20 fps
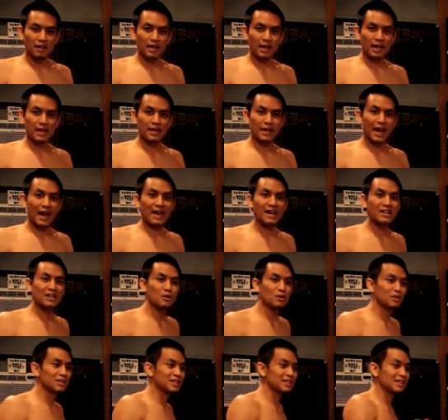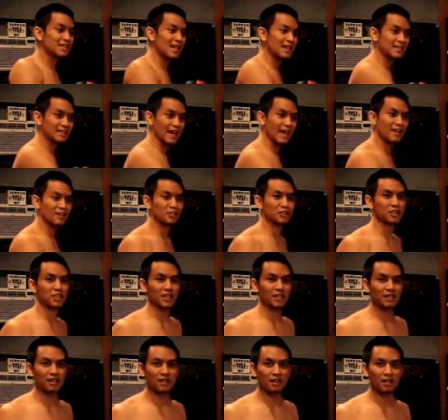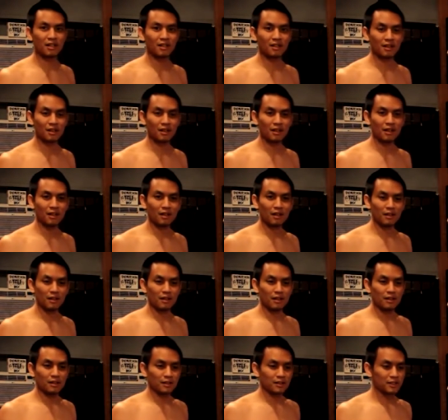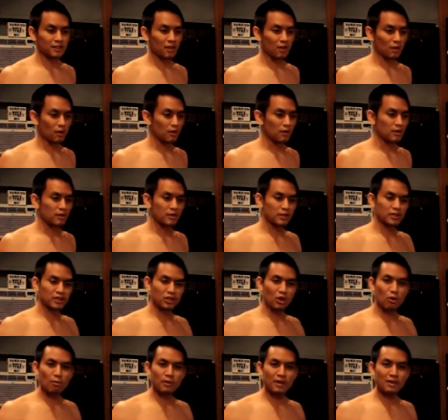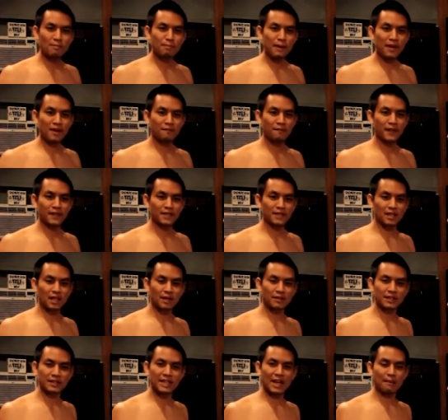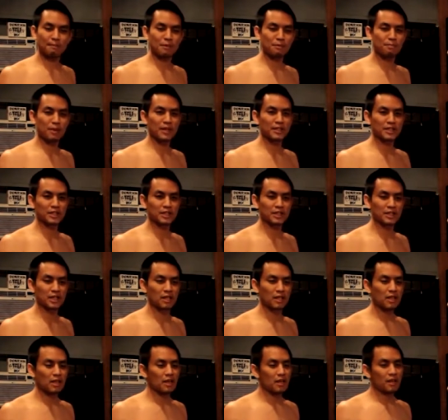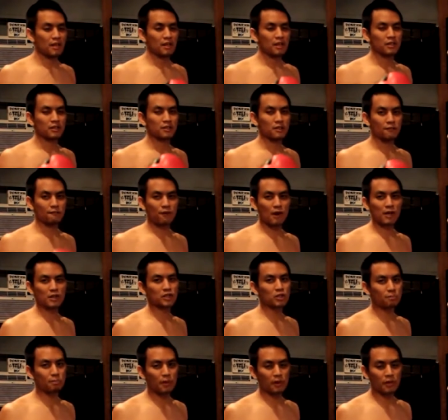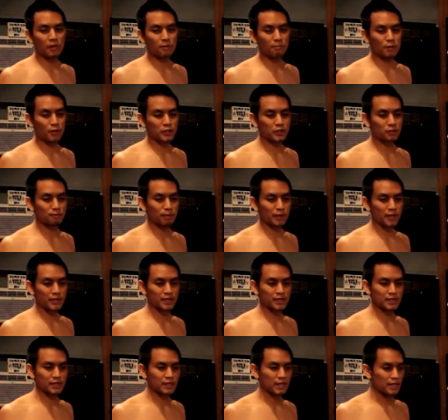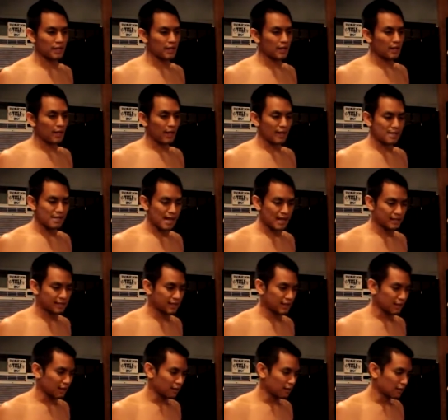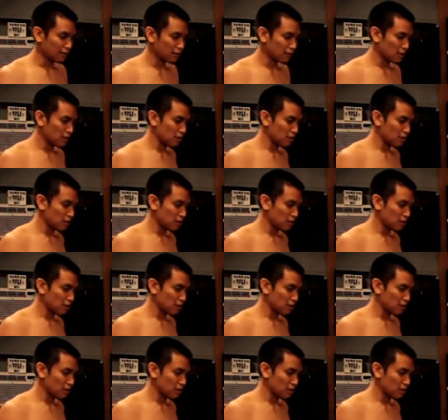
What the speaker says: Okay? And it uses less energy. So there's so many benefits of snapping punches. They're far superior to pushing punches, and that's it.